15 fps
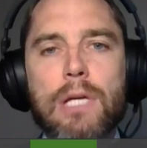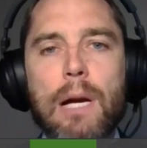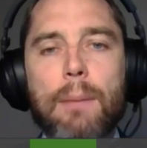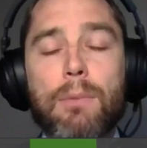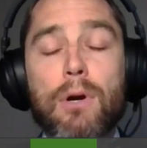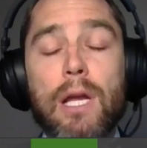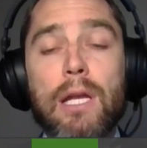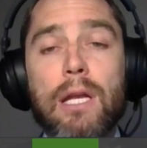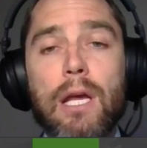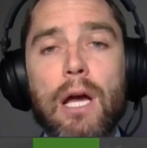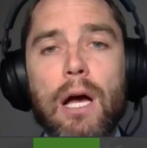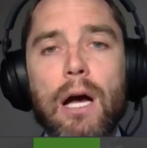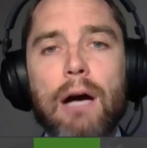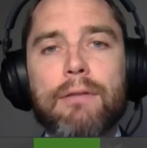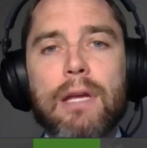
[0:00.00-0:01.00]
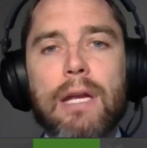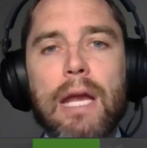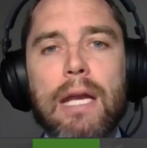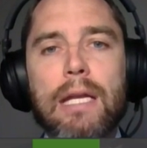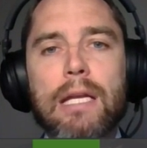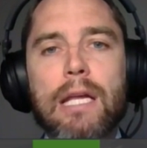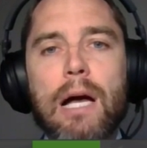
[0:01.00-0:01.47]
to operate of
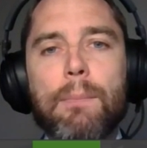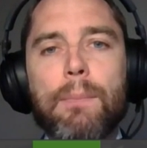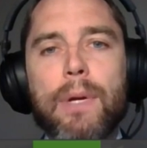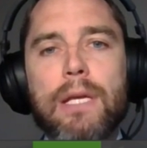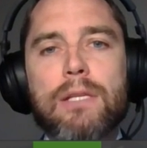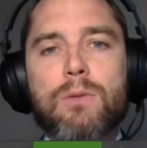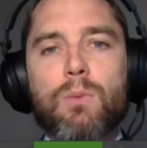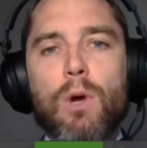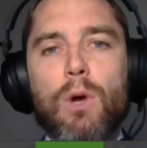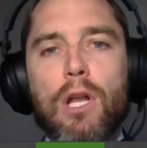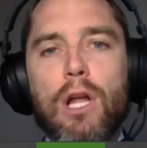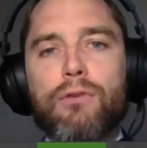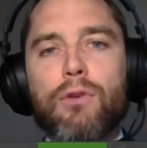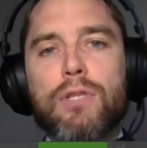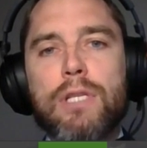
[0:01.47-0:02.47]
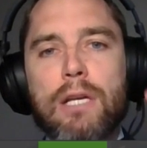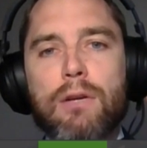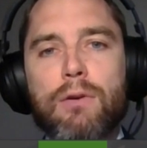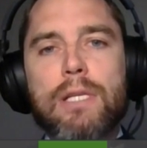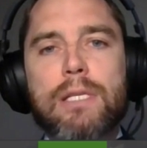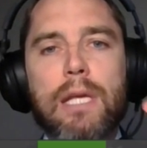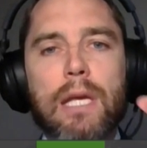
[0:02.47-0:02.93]
Canadian companies while also
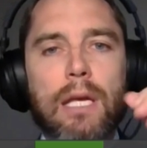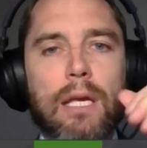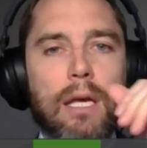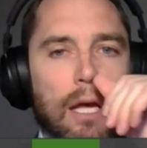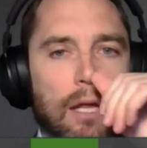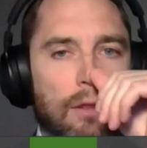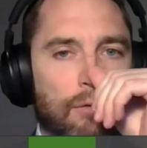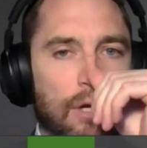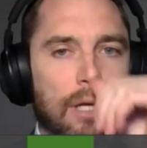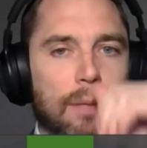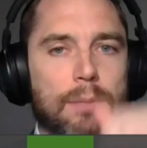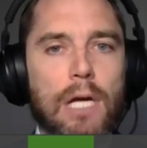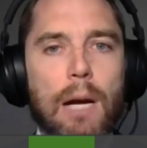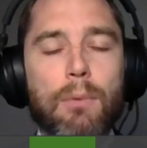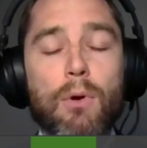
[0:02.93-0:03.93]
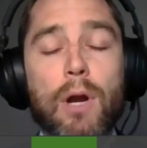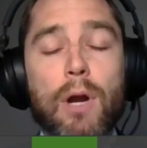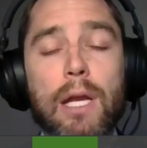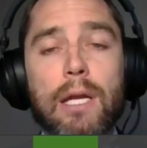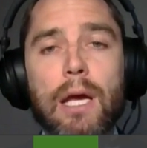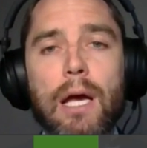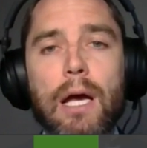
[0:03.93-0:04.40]
decreasing the freedom to
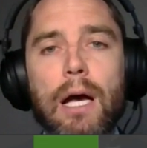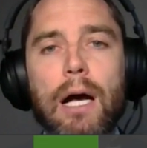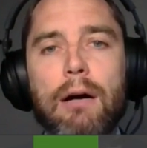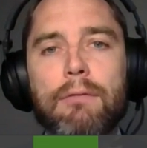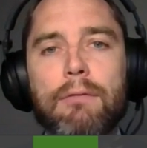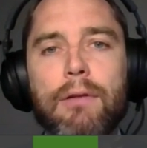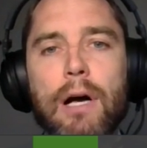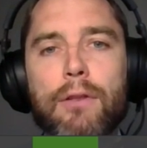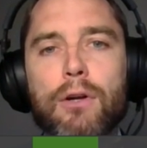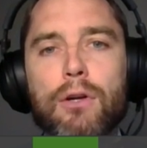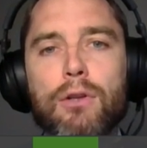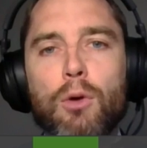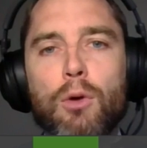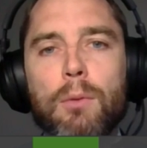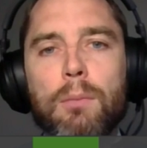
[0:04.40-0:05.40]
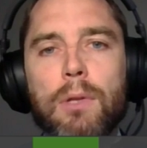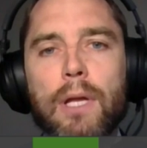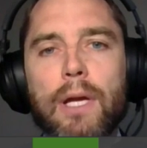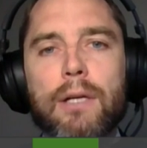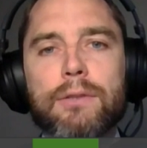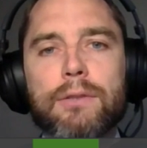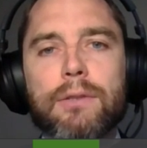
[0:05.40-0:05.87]
operate of other global players?